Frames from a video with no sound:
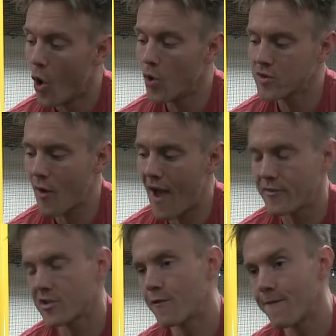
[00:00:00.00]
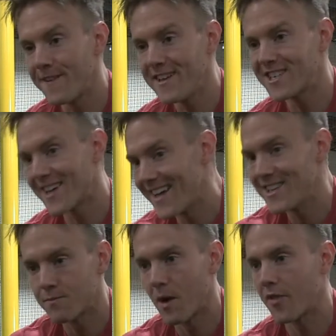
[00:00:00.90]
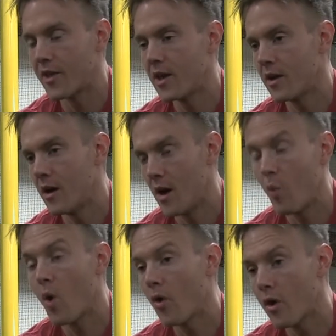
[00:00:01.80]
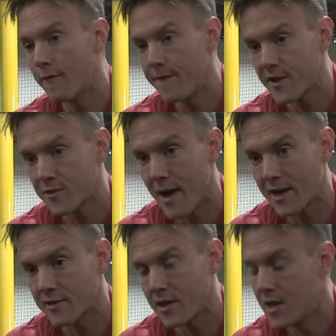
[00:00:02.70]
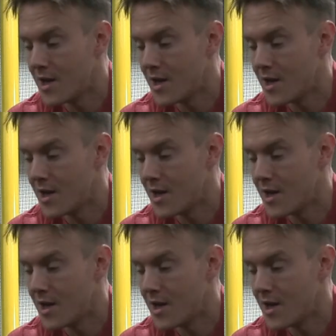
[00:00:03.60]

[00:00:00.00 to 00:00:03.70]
also have his own feature each month in a well-known fitness magazine,